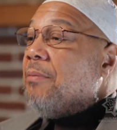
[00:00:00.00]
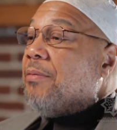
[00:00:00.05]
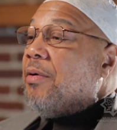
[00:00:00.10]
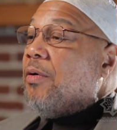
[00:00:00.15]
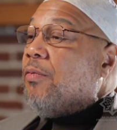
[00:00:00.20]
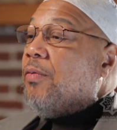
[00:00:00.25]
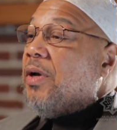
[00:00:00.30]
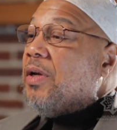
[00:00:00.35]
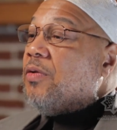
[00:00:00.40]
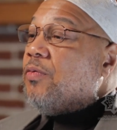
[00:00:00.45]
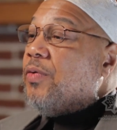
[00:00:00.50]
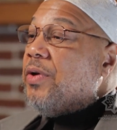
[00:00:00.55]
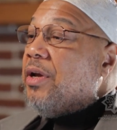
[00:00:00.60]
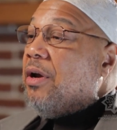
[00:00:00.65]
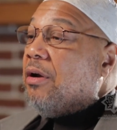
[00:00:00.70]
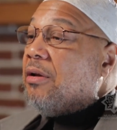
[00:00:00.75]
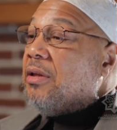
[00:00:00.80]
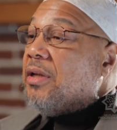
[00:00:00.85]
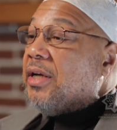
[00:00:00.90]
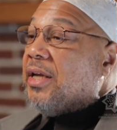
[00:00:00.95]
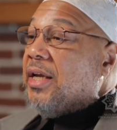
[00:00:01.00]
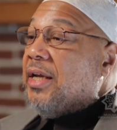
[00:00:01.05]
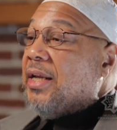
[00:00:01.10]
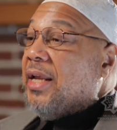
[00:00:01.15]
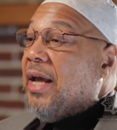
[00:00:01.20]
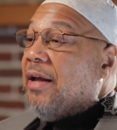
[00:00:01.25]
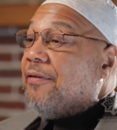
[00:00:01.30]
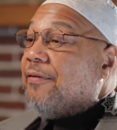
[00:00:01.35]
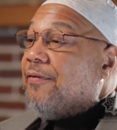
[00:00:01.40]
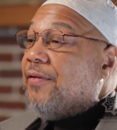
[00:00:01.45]
But when we are
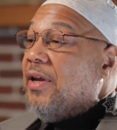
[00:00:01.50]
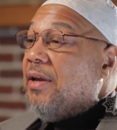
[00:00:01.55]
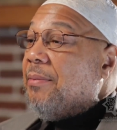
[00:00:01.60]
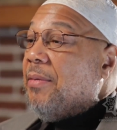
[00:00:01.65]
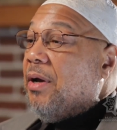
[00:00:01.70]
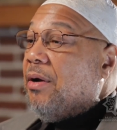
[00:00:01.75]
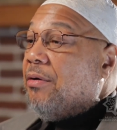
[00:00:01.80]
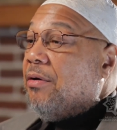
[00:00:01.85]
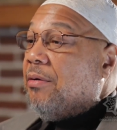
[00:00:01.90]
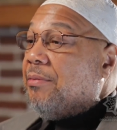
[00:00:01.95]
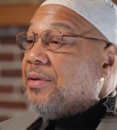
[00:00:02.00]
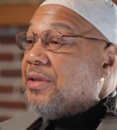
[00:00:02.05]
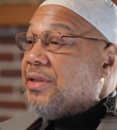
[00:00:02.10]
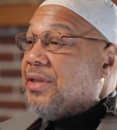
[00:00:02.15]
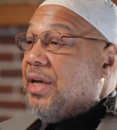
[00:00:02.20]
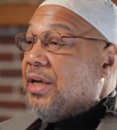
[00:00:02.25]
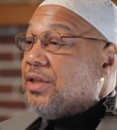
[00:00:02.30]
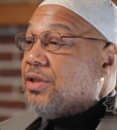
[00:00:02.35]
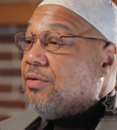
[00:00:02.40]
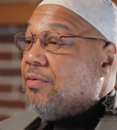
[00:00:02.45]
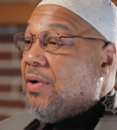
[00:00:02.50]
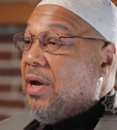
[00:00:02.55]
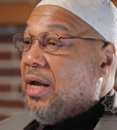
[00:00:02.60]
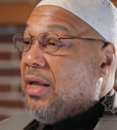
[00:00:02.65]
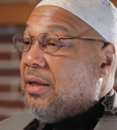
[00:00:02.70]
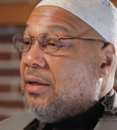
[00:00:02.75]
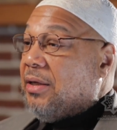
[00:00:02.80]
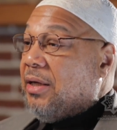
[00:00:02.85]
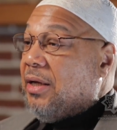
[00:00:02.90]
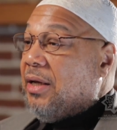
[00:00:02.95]
looking at female
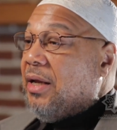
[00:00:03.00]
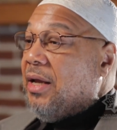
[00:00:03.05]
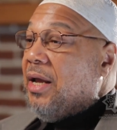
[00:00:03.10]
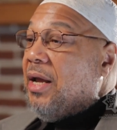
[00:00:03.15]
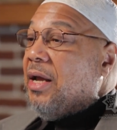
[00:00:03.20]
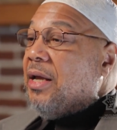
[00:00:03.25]
homosexuality,